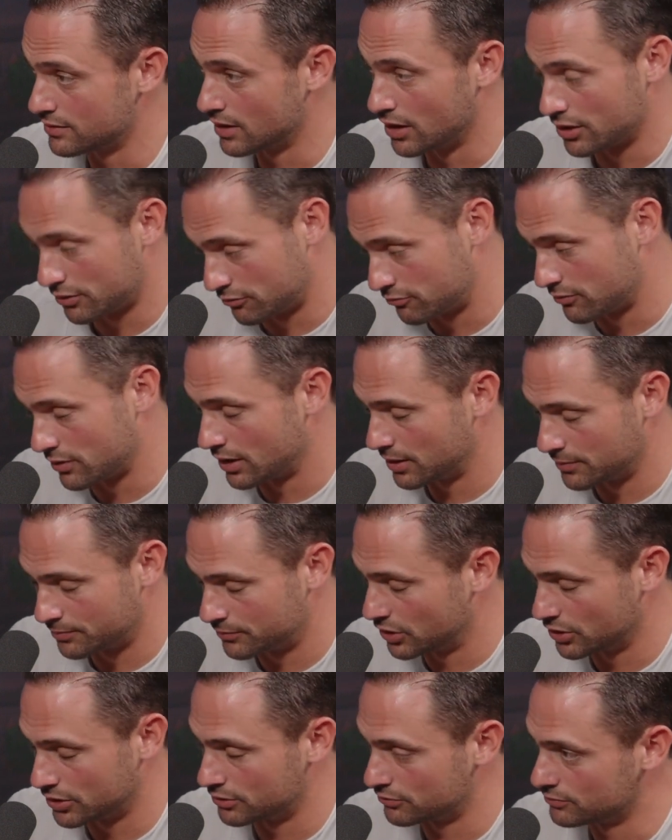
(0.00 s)

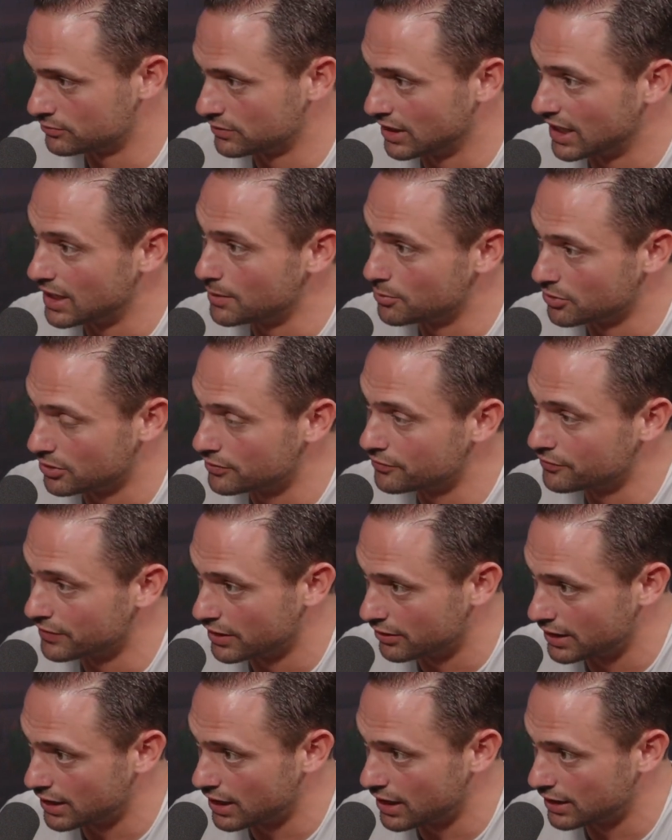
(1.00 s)
your labor
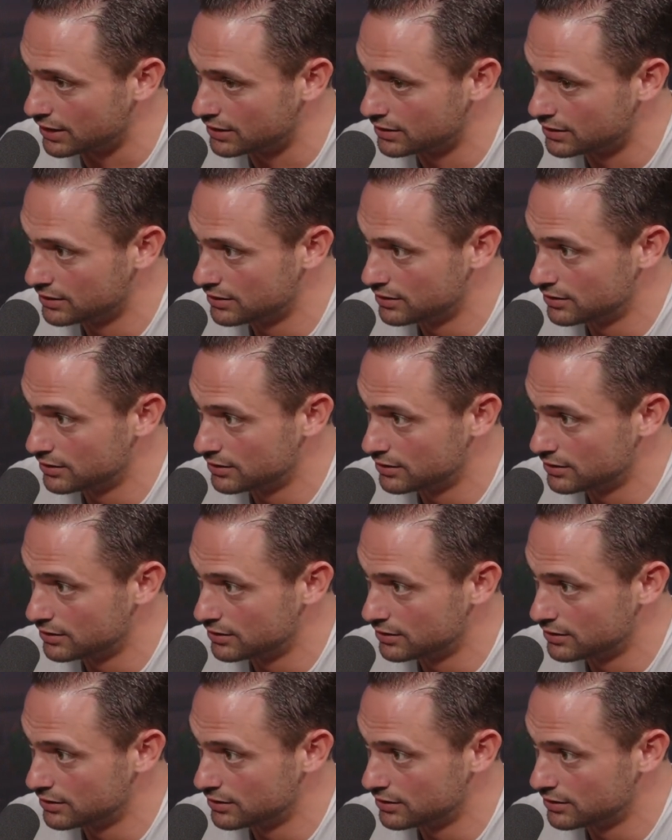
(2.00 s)
very high.